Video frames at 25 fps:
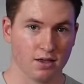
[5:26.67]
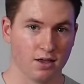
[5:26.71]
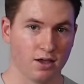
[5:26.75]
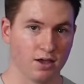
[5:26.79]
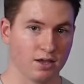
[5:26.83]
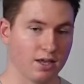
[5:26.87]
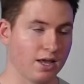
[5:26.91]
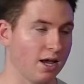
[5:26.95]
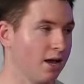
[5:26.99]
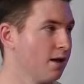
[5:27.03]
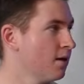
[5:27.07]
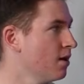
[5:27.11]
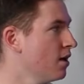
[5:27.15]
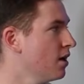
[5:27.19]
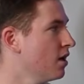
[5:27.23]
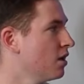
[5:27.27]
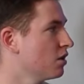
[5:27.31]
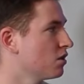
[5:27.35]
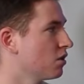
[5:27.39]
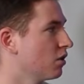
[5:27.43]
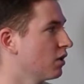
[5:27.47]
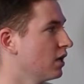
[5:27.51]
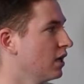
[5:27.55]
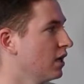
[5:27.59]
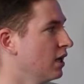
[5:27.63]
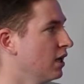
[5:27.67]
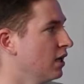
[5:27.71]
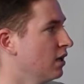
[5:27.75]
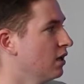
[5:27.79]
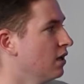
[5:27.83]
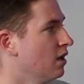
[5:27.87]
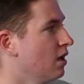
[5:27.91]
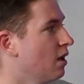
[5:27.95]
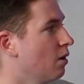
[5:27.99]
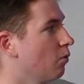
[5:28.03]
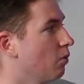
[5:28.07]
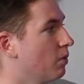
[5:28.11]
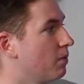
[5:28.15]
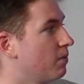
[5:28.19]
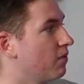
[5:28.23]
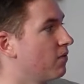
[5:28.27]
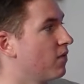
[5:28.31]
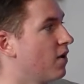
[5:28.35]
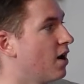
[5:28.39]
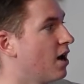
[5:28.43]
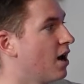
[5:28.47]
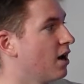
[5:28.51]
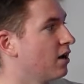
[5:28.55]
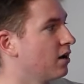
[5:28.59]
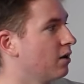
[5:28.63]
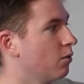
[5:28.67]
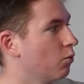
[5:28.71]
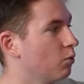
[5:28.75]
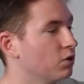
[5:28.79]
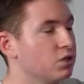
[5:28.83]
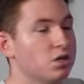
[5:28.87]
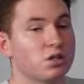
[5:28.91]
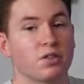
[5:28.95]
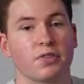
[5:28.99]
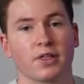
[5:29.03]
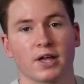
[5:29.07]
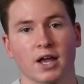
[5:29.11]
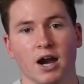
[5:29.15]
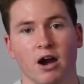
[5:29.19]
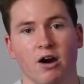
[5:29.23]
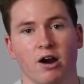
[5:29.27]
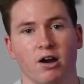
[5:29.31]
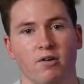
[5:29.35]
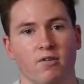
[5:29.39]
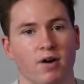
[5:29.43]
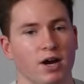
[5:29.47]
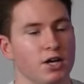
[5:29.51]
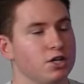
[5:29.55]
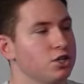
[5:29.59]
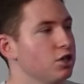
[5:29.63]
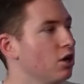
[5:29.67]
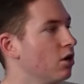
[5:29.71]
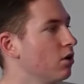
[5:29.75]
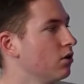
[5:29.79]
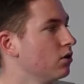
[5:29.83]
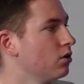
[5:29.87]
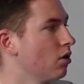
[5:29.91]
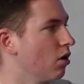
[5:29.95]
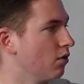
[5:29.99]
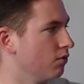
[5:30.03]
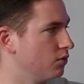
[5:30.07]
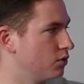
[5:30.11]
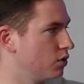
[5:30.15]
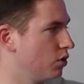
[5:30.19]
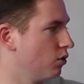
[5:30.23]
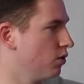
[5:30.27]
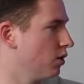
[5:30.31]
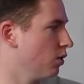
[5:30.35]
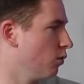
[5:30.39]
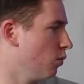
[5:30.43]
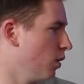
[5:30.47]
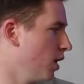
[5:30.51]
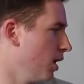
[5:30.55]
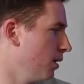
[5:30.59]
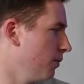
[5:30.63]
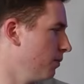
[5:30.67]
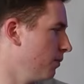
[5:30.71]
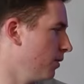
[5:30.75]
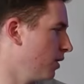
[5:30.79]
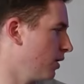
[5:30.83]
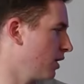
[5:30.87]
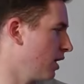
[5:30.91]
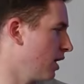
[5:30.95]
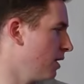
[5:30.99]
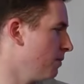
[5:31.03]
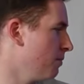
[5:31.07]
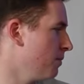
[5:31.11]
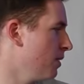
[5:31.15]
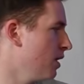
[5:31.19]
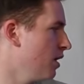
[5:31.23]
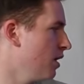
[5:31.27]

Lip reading: Okay, so here we provide, which is the current ratio of 2 to 1. Okay,